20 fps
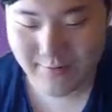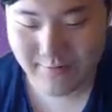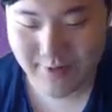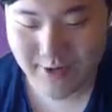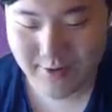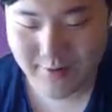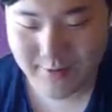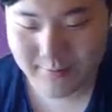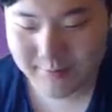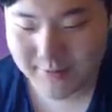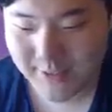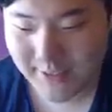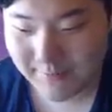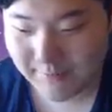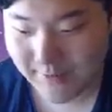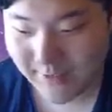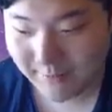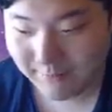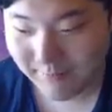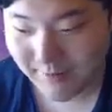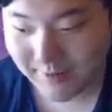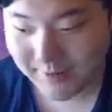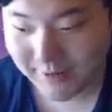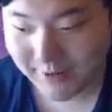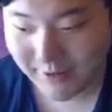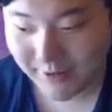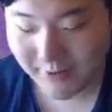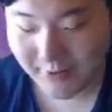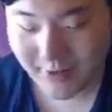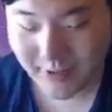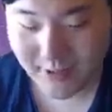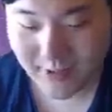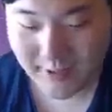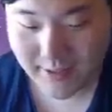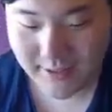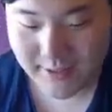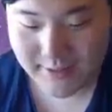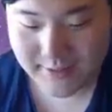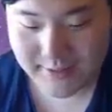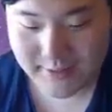very upset, but I'm pretty sure
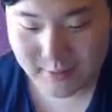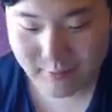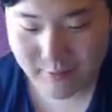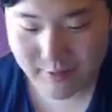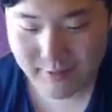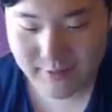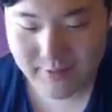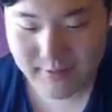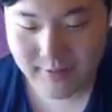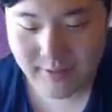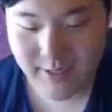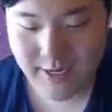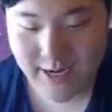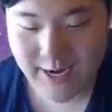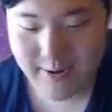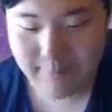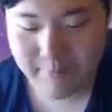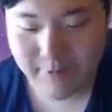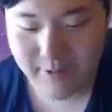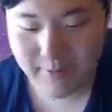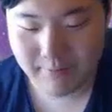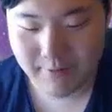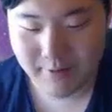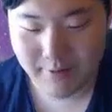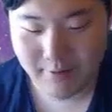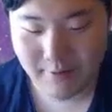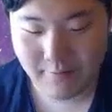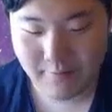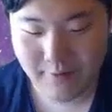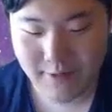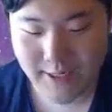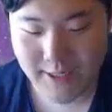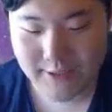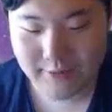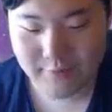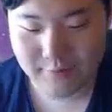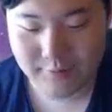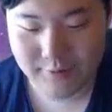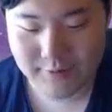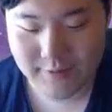this is what's going to happen. I'm going to go for the
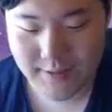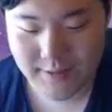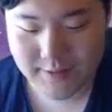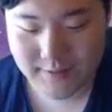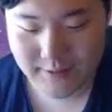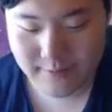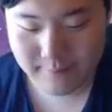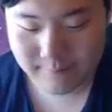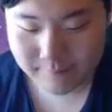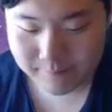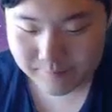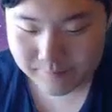Hydro Vortex here.